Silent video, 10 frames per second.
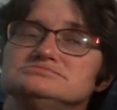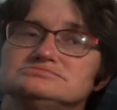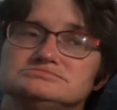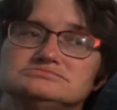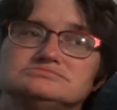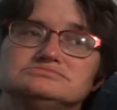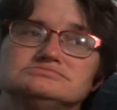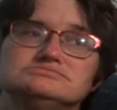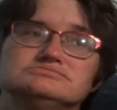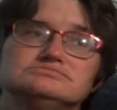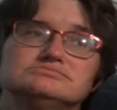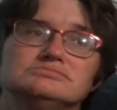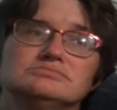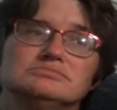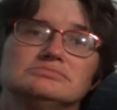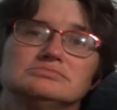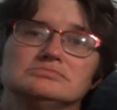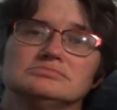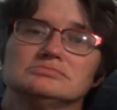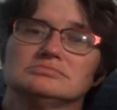
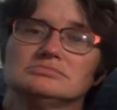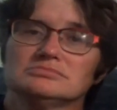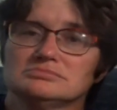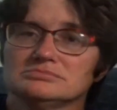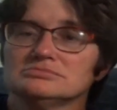No words are spoken by the person on screen.